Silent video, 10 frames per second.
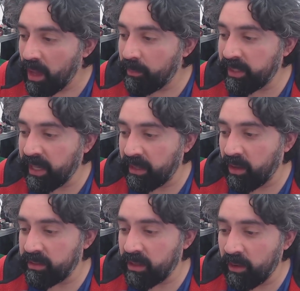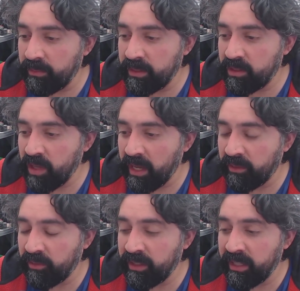But yeah, guys, I've been
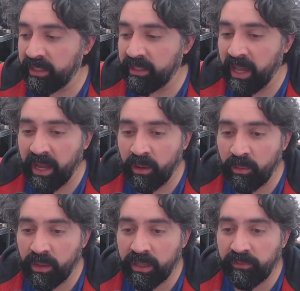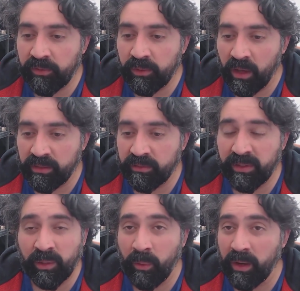chatting for nearly an hour. If you guys have
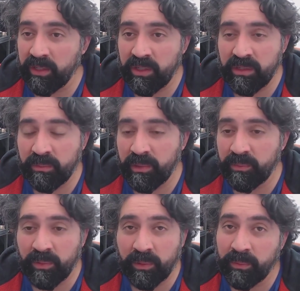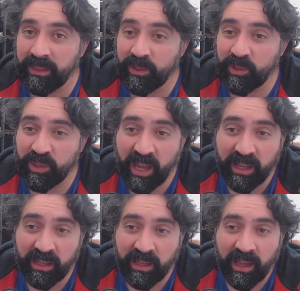any questions, please put them in the
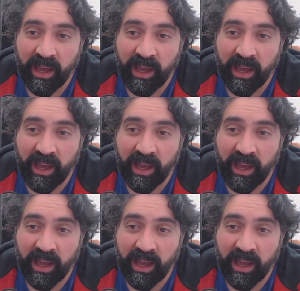chat.